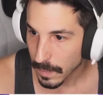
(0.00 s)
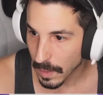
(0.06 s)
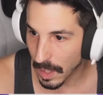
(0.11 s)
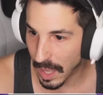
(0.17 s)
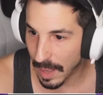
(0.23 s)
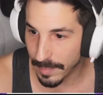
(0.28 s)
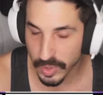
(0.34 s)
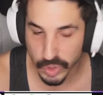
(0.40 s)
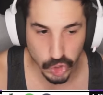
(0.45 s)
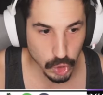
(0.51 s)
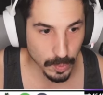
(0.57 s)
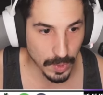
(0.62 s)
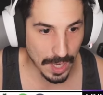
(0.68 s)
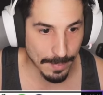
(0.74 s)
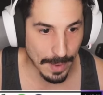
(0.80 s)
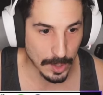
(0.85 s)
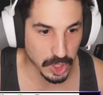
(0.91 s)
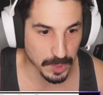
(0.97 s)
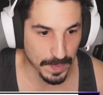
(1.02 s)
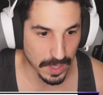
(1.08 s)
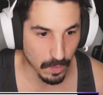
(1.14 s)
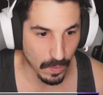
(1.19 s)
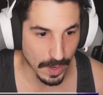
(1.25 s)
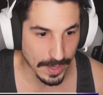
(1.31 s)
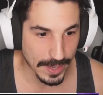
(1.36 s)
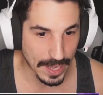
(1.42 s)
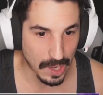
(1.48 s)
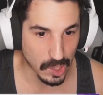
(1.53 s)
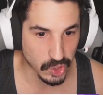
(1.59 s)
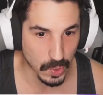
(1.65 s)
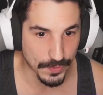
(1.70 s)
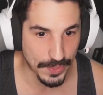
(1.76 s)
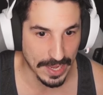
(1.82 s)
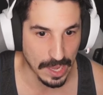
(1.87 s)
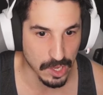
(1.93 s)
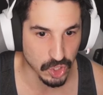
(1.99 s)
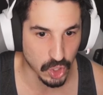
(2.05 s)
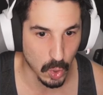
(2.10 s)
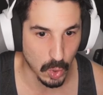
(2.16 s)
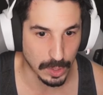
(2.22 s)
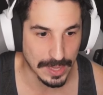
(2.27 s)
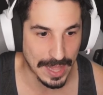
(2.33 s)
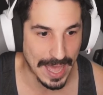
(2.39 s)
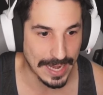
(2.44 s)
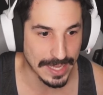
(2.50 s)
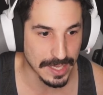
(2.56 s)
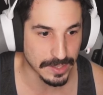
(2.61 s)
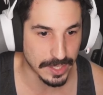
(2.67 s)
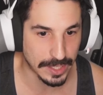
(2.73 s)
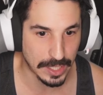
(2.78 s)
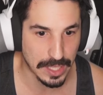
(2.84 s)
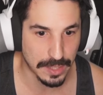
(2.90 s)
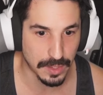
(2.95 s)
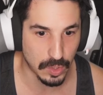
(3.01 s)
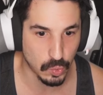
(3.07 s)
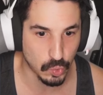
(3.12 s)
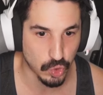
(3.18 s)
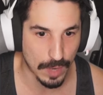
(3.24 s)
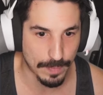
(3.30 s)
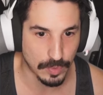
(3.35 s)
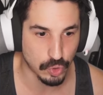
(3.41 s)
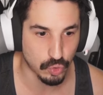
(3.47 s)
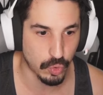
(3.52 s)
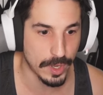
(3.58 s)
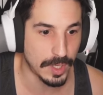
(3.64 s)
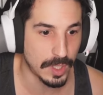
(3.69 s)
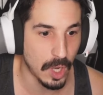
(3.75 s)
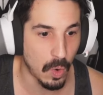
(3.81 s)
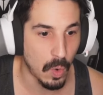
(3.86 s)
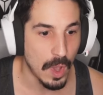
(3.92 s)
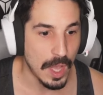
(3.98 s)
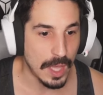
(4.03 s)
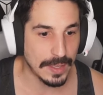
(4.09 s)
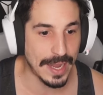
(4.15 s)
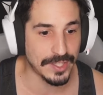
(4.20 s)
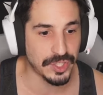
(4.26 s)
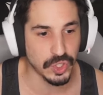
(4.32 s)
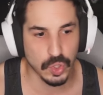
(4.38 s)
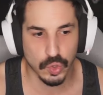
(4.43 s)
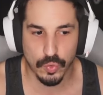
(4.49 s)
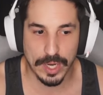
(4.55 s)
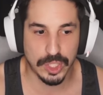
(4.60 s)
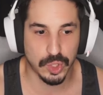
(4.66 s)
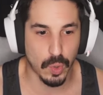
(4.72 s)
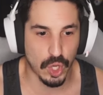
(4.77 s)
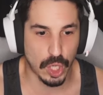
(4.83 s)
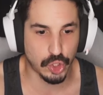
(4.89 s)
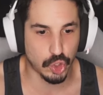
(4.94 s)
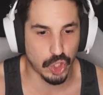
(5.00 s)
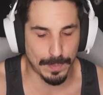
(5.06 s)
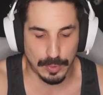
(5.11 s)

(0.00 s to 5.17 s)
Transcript: I'm assuming I'm outsped right now. So I think I just go Latias. I can either go drop a Draco. Latias is a great switch. I'll just drop